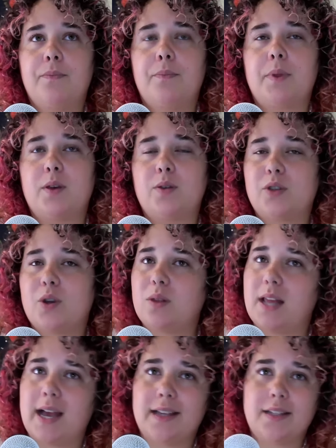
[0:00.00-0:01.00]
But those
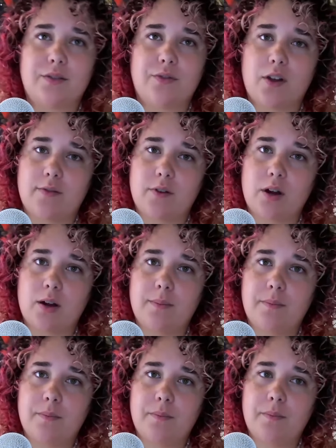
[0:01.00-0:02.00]
don't last forever.
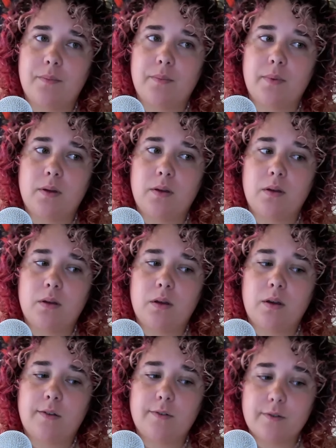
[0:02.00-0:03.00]

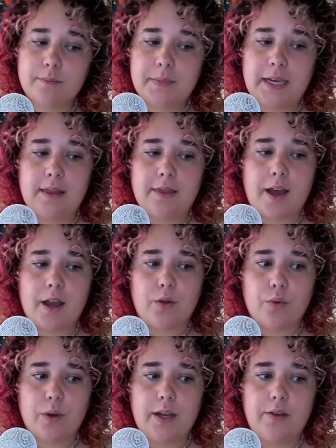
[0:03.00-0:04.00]
For me, that
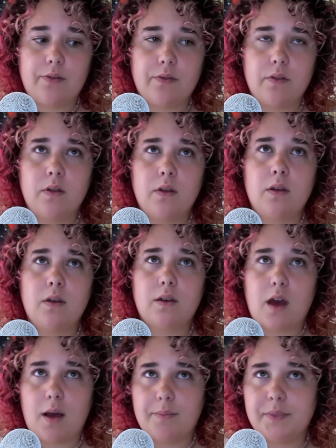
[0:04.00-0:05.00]
grief
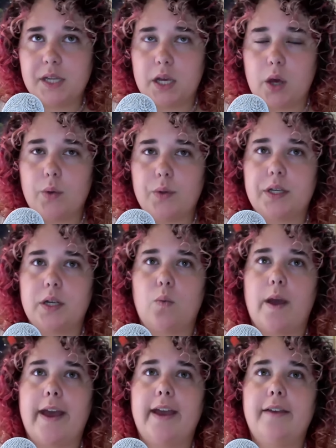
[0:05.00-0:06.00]
comes and goes in
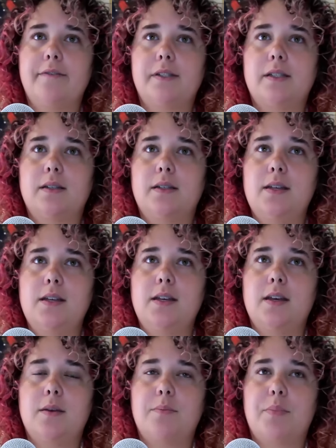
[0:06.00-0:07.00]
waves,
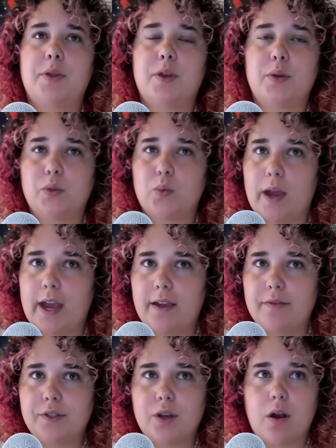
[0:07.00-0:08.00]
but those
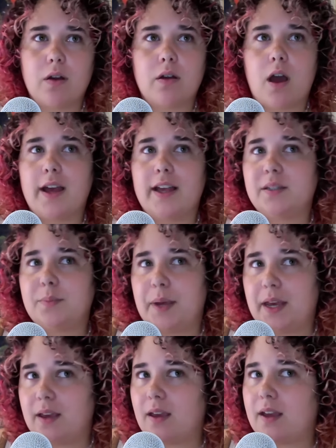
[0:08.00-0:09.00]
waves are not as
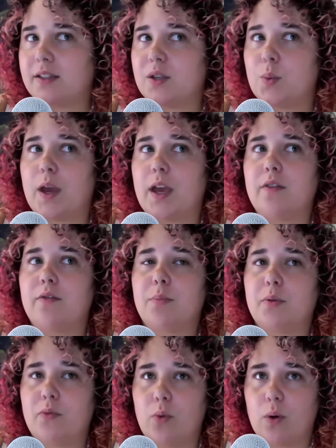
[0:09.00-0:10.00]
big as the wave
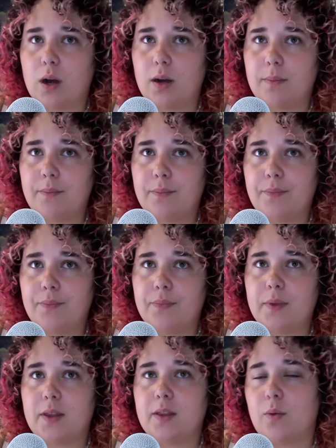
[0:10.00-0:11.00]
before,
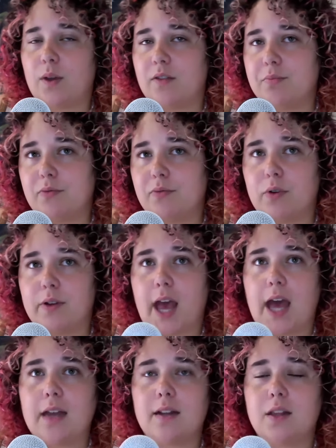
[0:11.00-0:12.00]
and the wave before
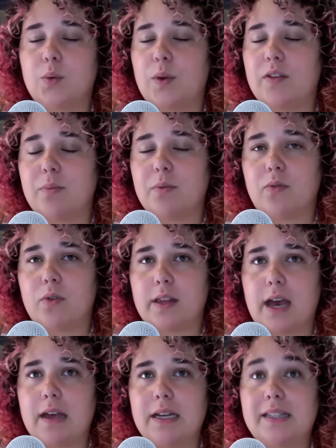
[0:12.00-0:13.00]
that, and the wave before
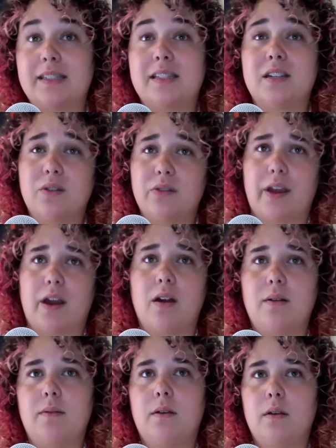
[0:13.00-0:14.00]
that. It's still
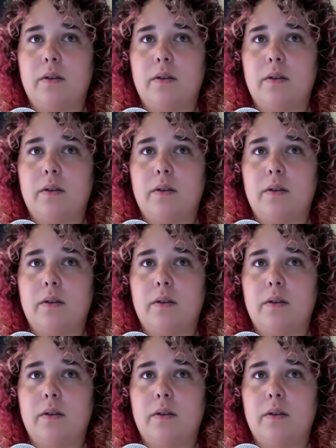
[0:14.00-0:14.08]
there.